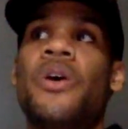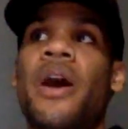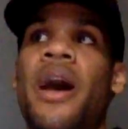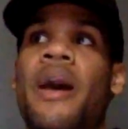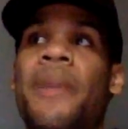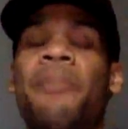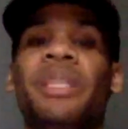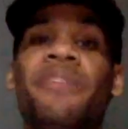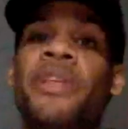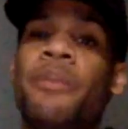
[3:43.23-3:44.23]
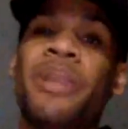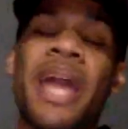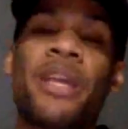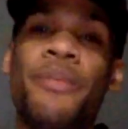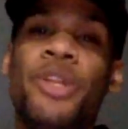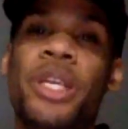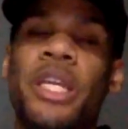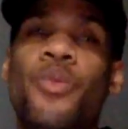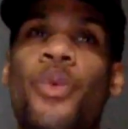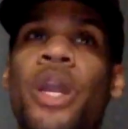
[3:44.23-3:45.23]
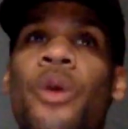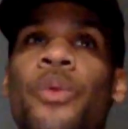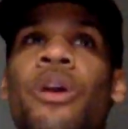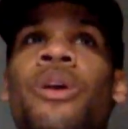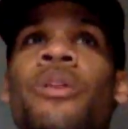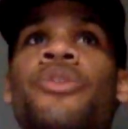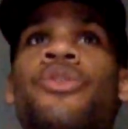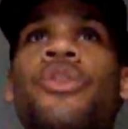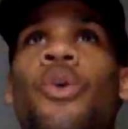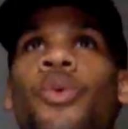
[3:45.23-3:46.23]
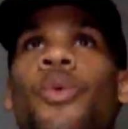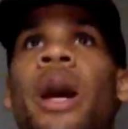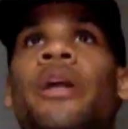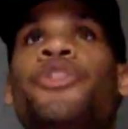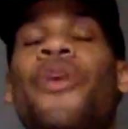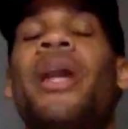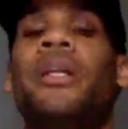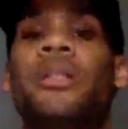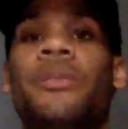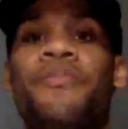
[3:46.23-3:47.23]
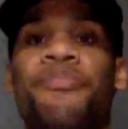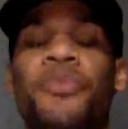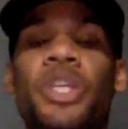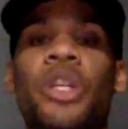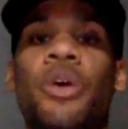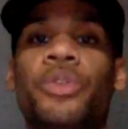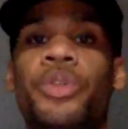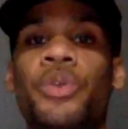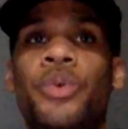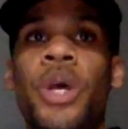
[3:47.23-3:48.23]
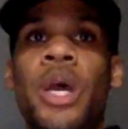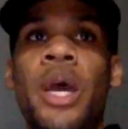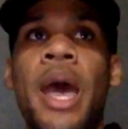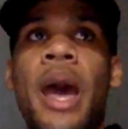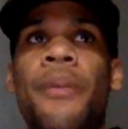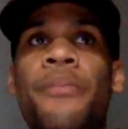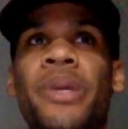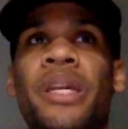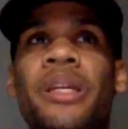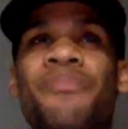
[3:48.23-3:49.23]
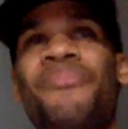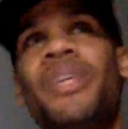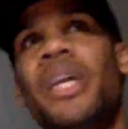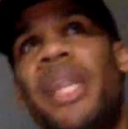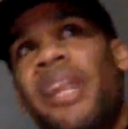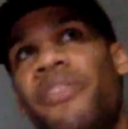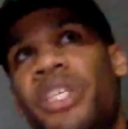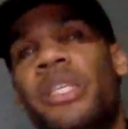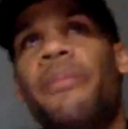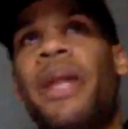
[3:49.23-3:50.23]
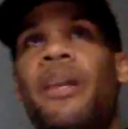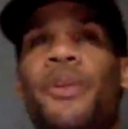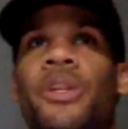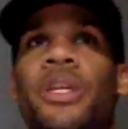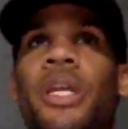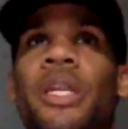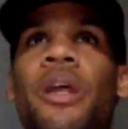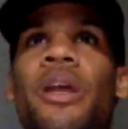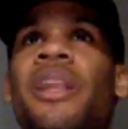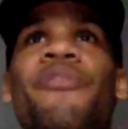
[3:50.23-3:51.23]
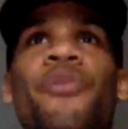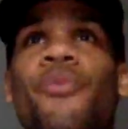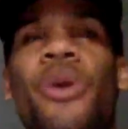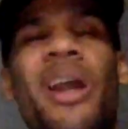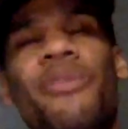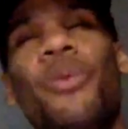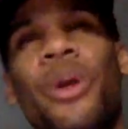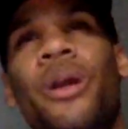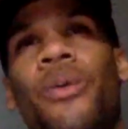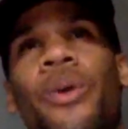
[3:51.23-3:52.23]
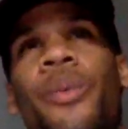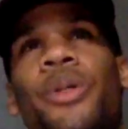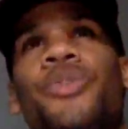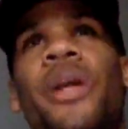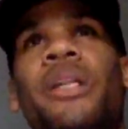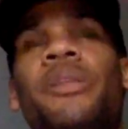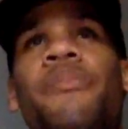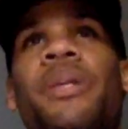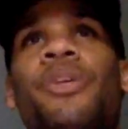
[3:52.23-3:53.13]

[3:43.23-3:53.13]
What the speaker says: I believe, in the Black community, where we are so trained, you know, to be, and not even just in the Black community, we're everywhere, where we're trained to be